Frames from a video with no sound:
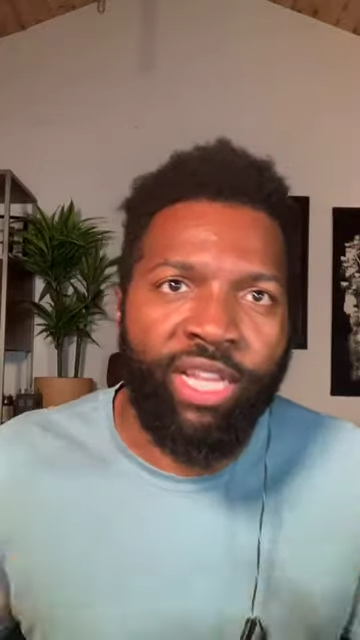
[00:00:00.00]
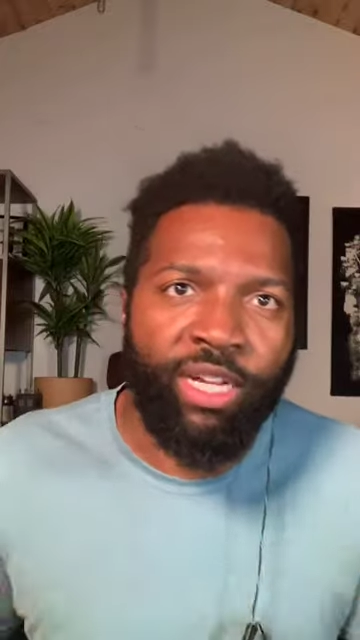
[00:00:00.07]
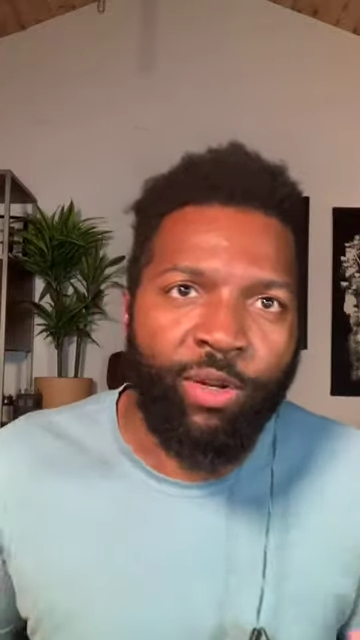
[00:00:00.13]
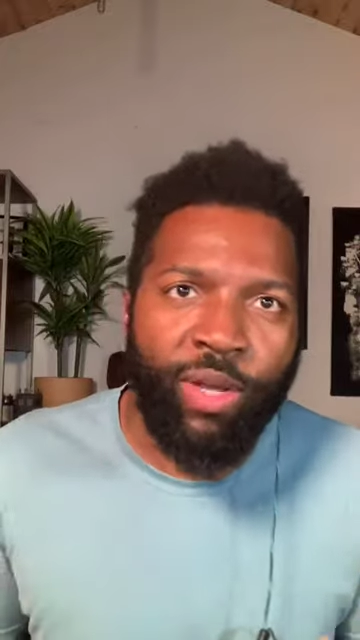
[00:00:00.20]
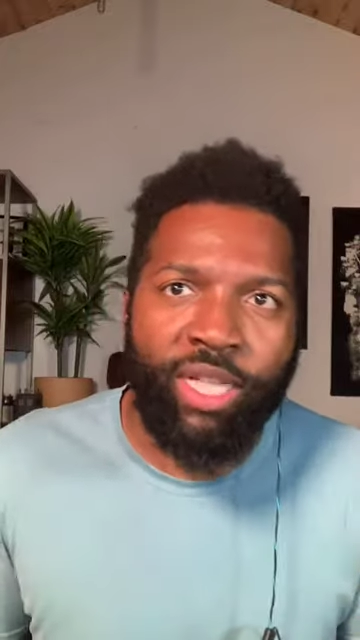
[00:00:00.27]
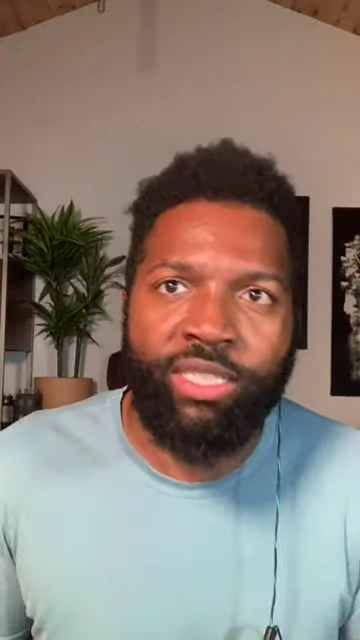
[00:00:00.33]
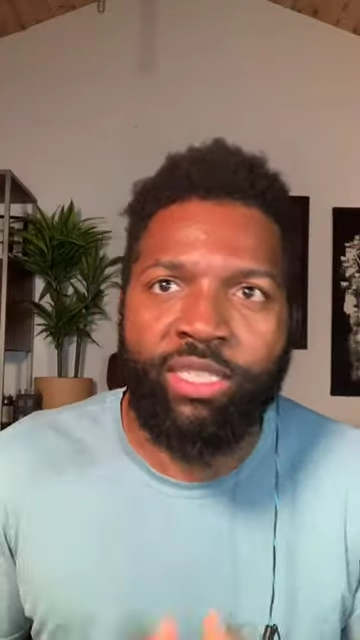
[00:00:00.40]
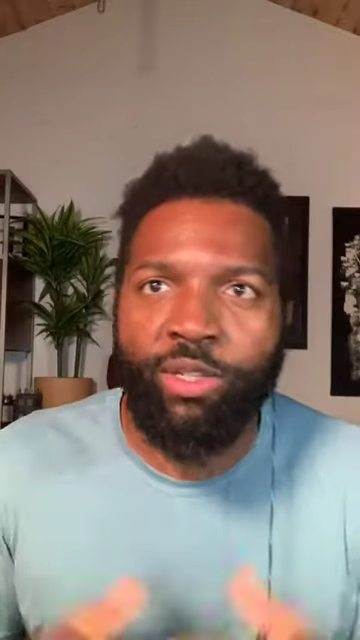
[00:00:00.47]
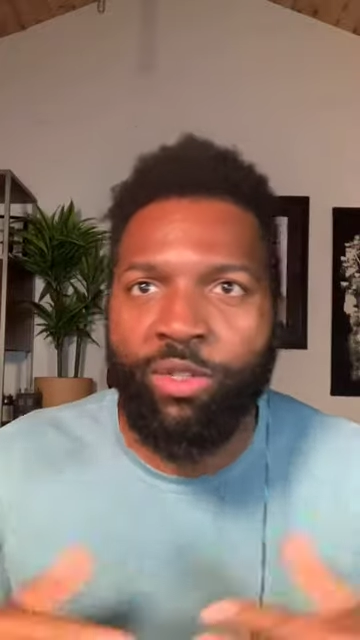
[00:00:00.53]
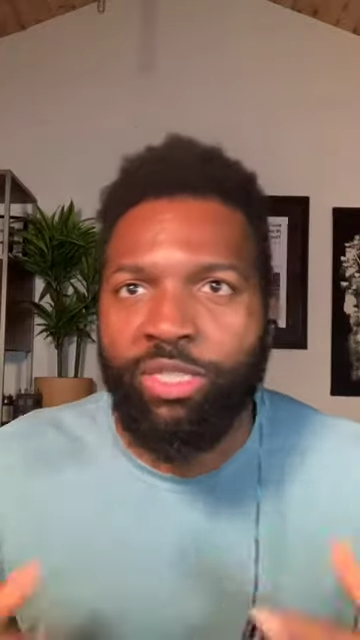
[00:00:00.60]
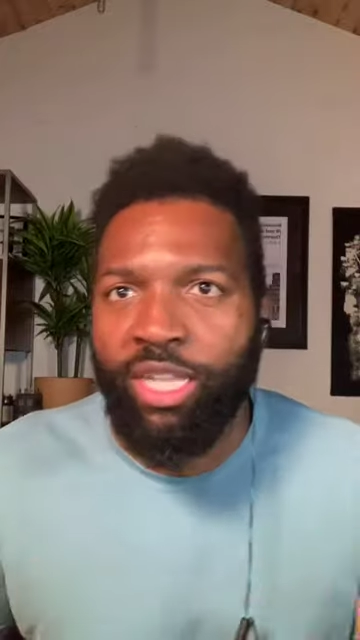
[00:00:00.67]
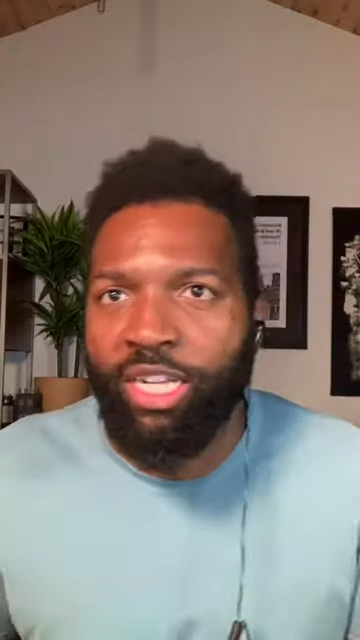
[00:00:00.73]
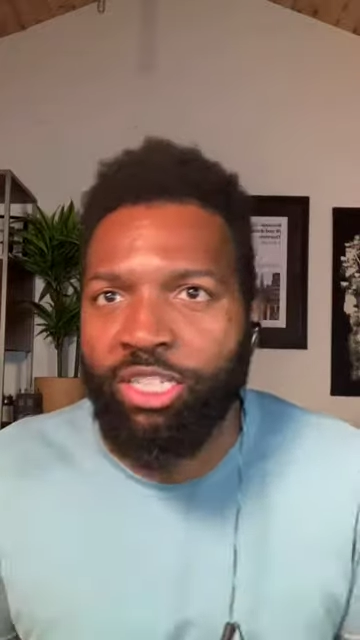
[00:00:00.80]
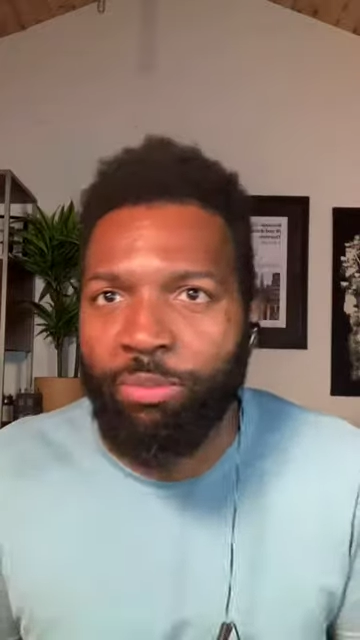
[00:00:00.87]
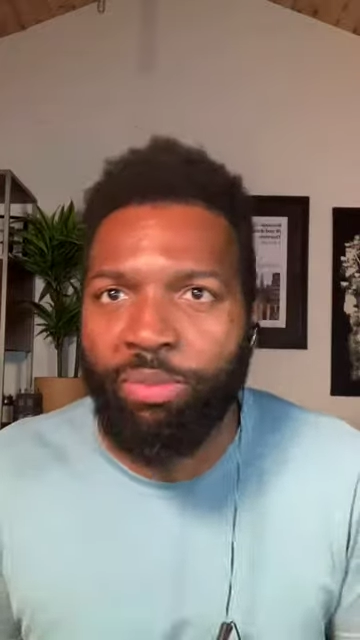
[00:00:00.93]
we get to
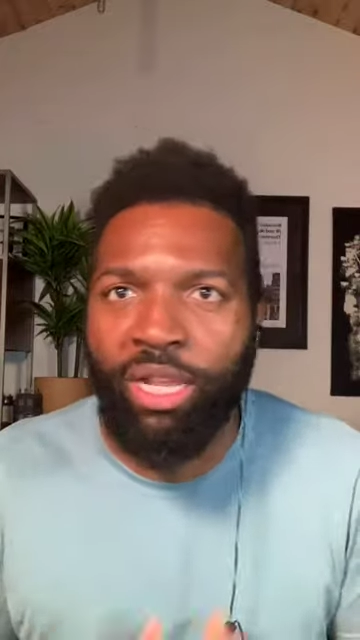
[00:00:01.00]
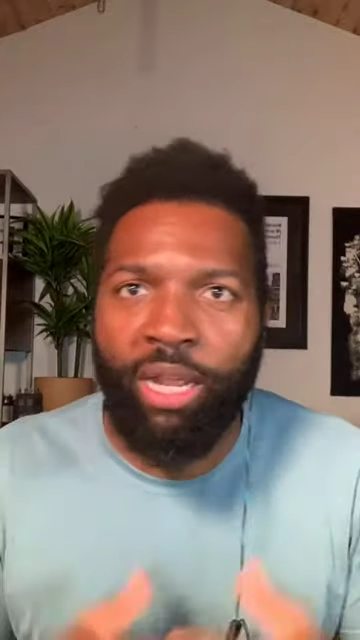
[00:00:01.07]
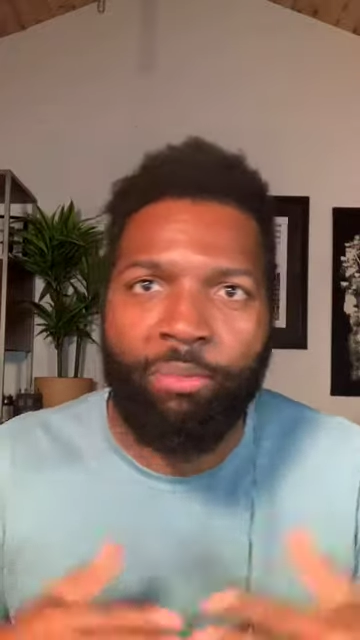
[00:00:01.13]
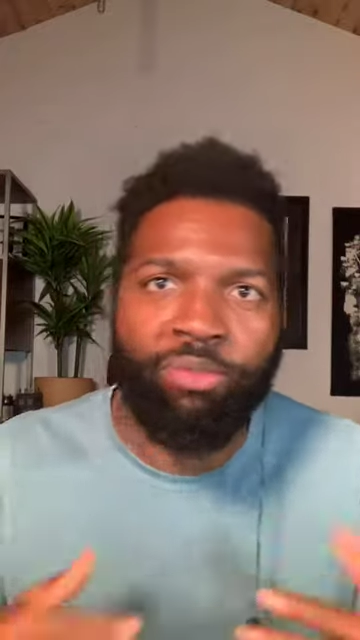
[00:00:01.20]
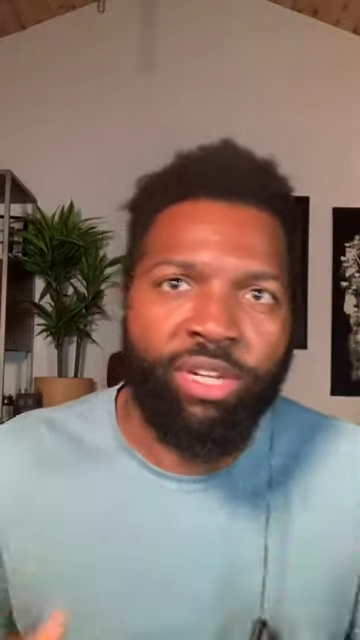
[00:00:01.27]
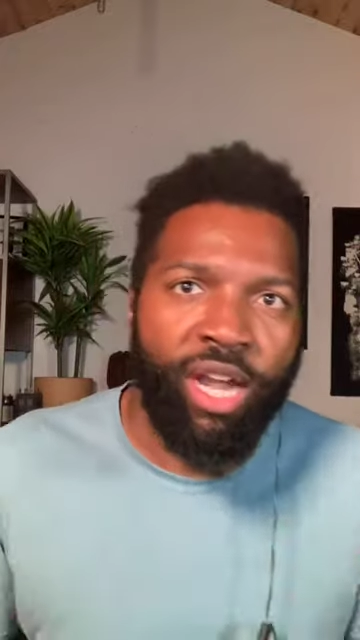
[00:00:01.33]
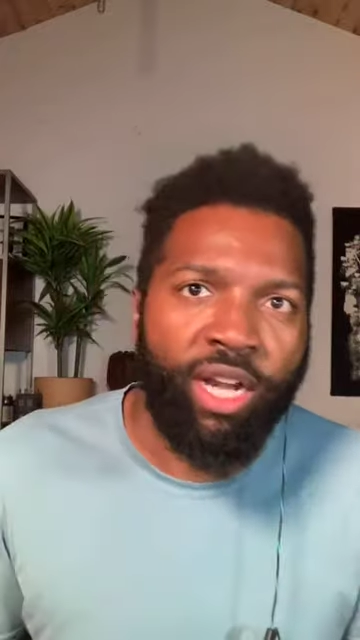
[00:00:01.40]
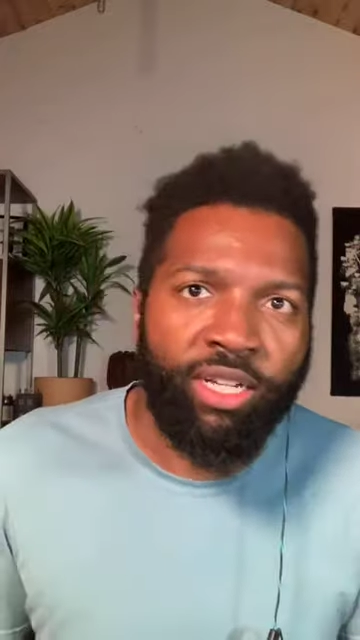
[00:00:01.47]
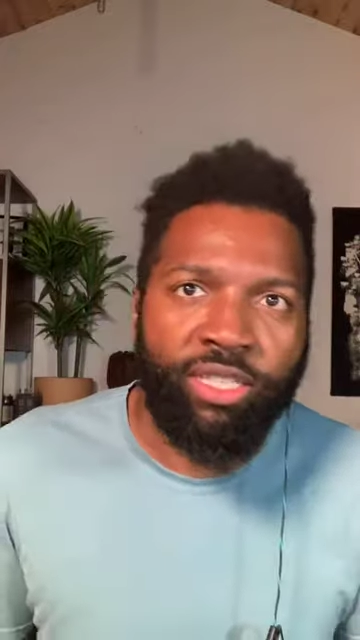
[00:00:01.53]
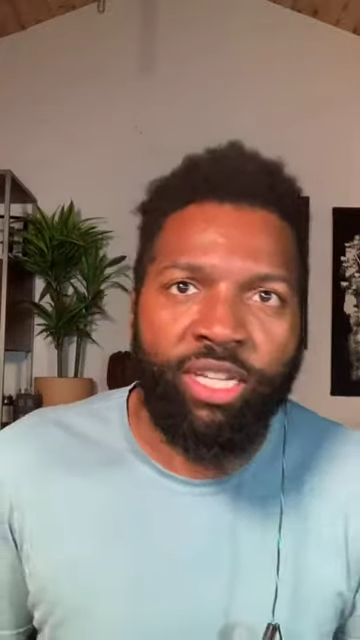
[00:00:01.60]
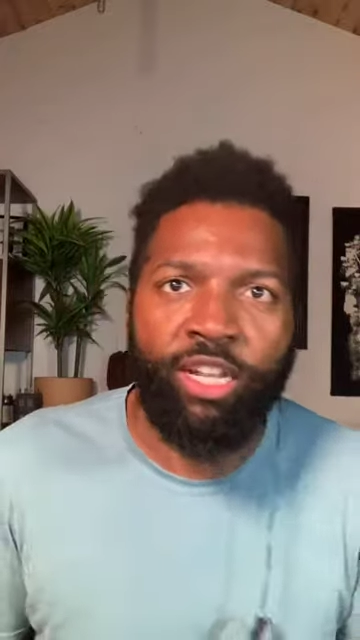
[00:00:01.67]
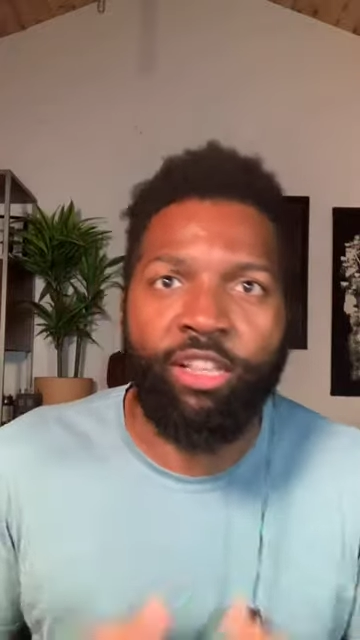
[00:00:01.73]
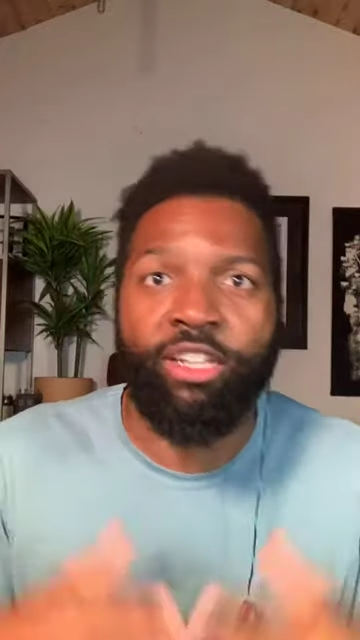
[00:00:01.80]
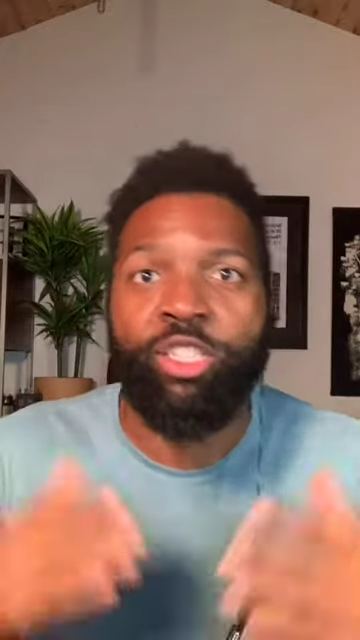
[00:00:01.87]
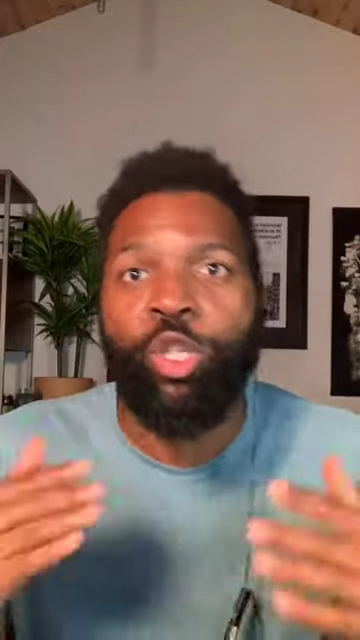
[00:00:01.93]
Jamison's non offense.